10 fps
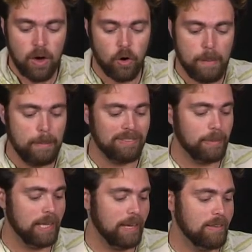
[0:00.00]
Or maybe
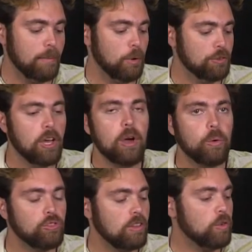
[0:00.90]
somebody like Tybalt,
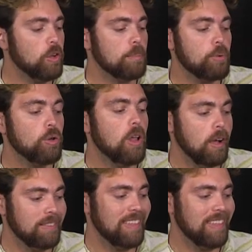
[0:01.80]
which says during the prologue,